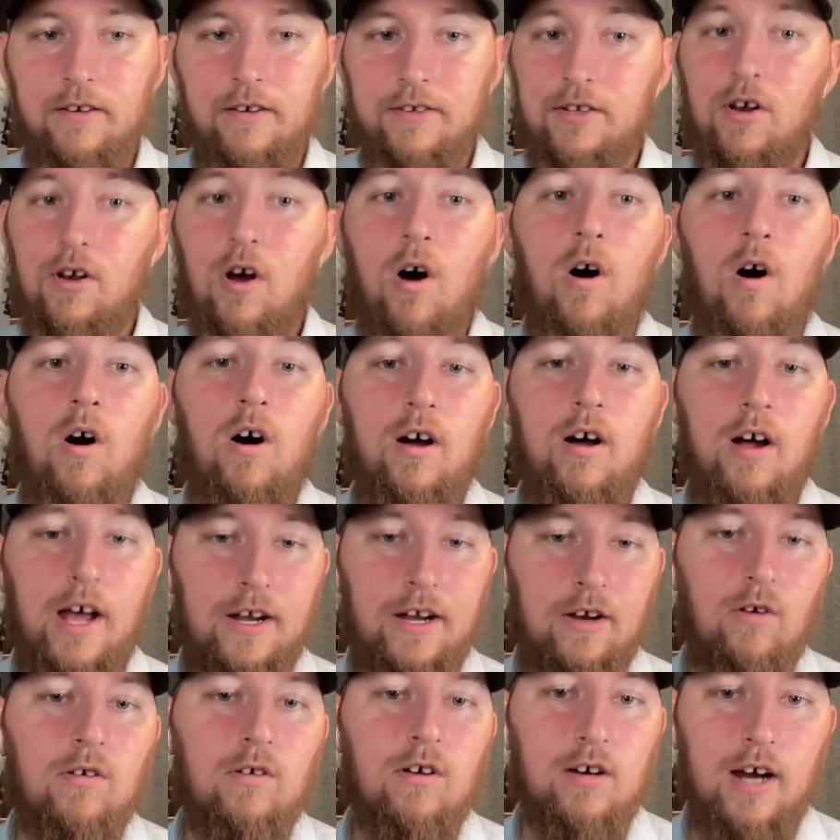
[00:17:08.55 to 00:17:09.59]
It was
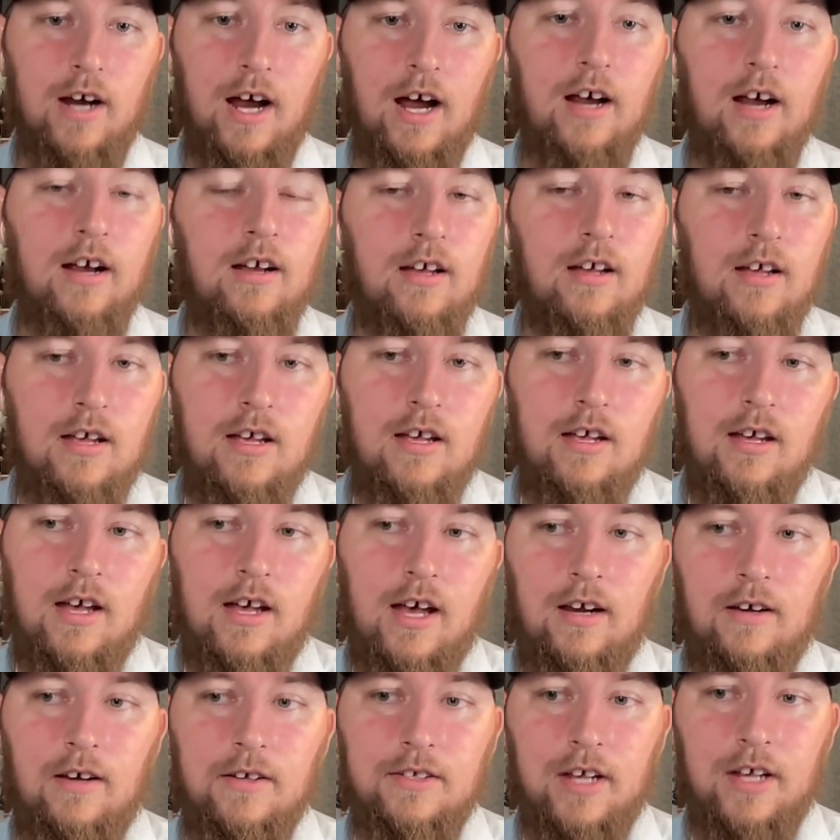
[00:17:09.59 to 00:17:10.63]
an older guy,
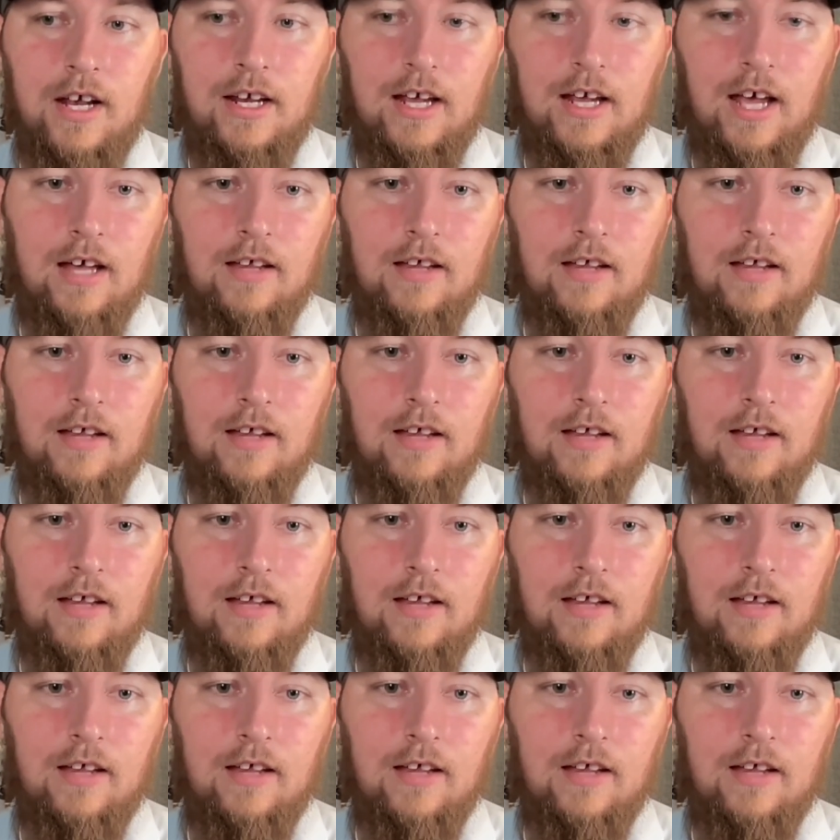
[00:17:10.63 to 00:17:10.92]
and I was like,